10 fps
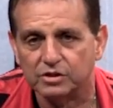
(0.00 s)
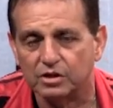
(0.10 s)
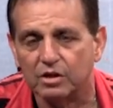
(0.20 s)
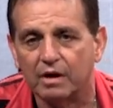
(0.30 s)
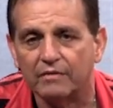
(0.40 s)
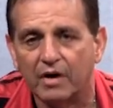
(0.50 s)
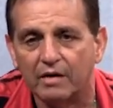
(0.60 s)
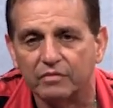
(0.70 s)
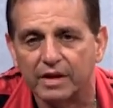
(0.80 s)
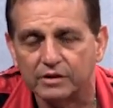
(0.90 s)
You know,
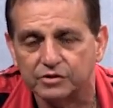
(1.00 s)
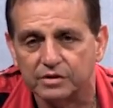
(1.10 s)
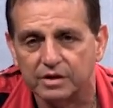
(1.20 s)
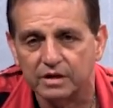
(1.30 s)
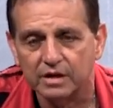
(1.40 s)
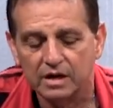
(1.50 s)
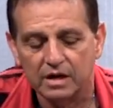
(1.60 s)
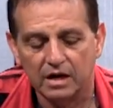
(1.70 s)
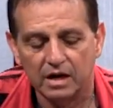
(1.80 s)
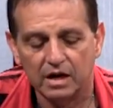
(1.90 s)
I've lectured
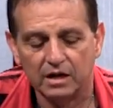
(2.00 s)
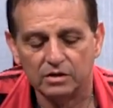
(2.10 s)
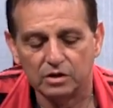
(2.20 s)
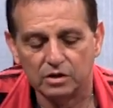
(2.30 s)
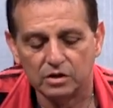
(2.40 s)
in